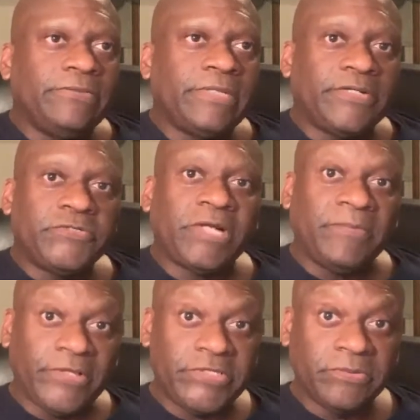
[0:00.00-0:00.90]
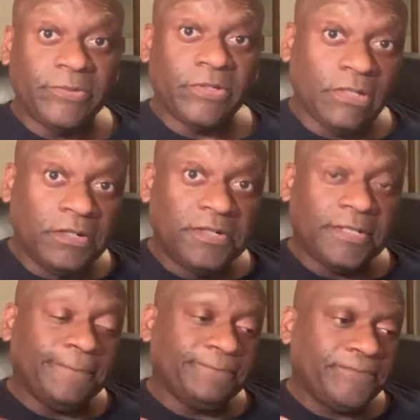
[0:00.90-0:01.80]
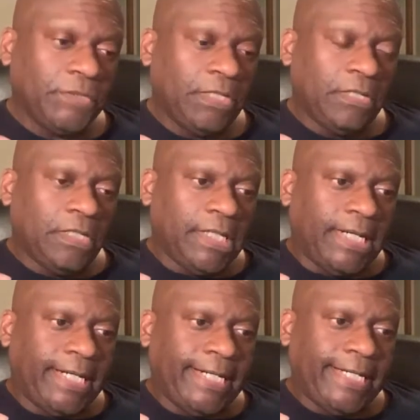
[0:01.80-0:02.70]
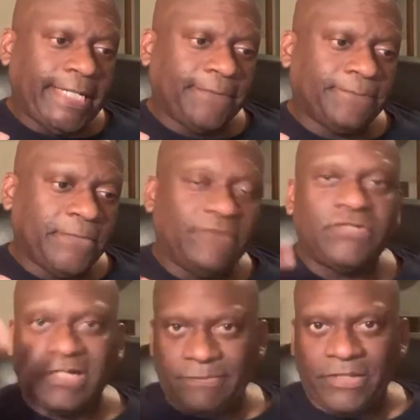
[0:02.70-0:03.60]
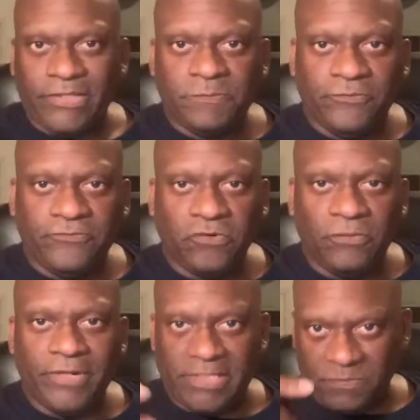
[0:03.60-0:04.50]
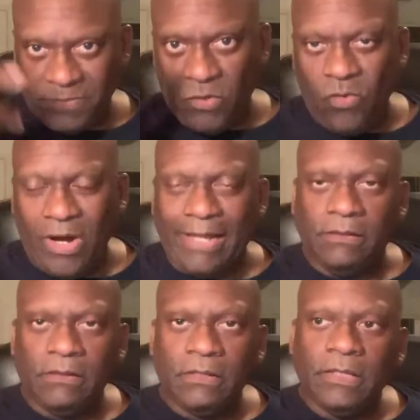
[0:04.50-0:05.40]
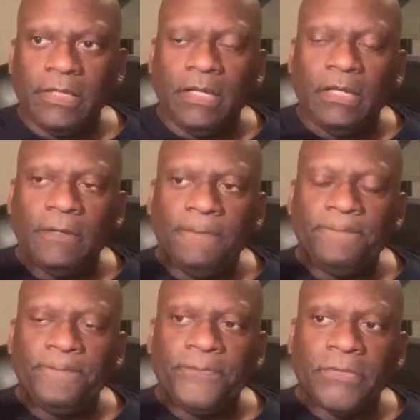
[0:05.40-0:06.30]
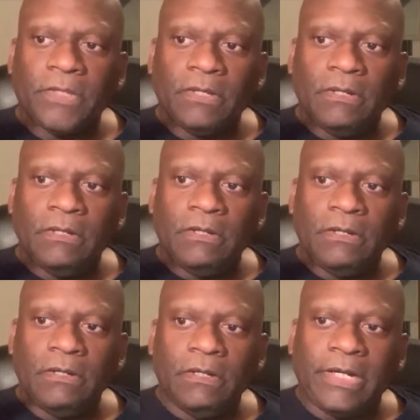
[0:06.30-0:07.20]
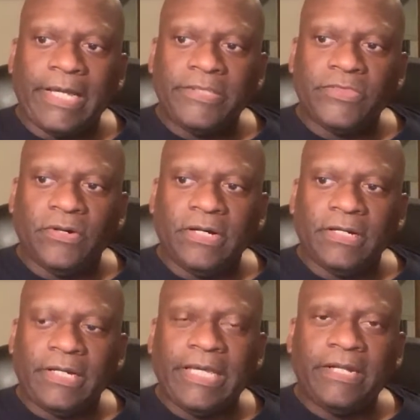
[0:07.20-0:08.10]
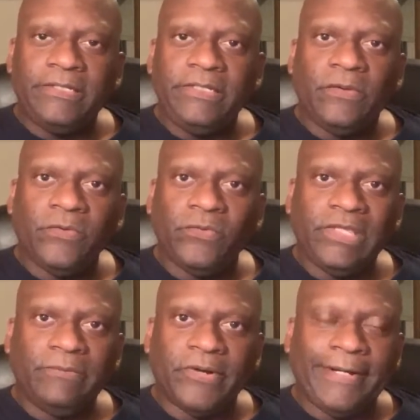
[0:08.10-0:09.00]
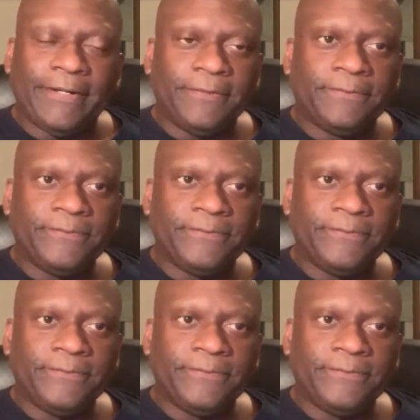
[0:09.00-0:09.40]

when I was trying to bring the Super Bowl to Oakland, I and I've talked about this before, but it's been a while. Um, I thought I had a deal with Willie Brown